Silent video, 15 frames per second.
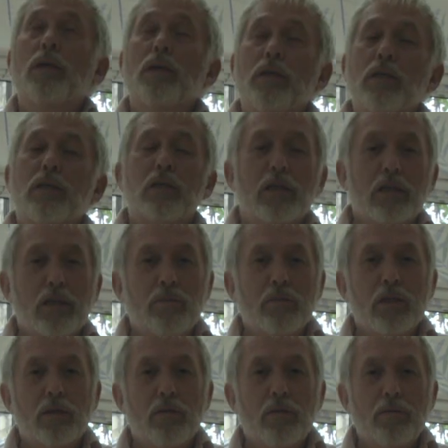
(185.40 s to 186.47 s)
What other
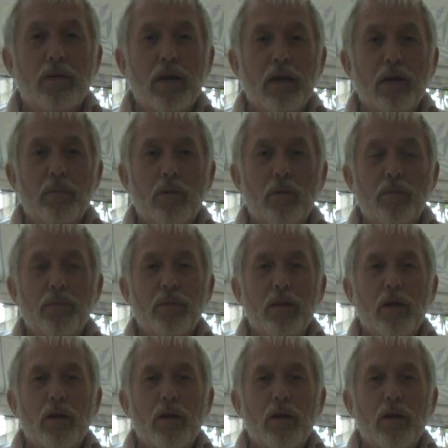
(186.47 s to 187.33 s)
systems are available?